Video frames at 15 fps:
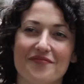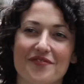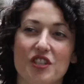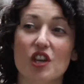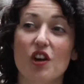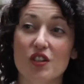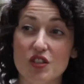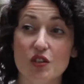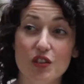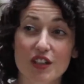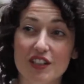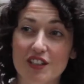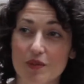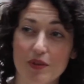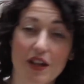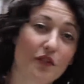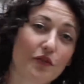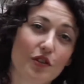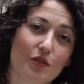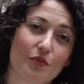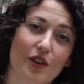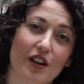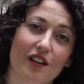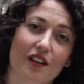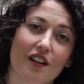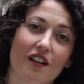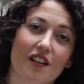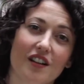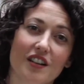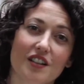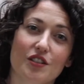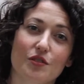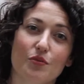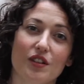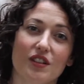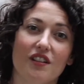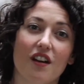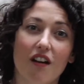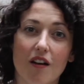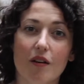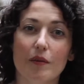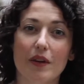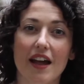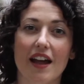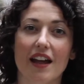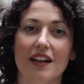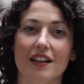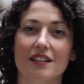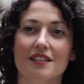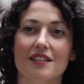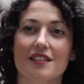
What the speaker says: She also created a platform where artists would come and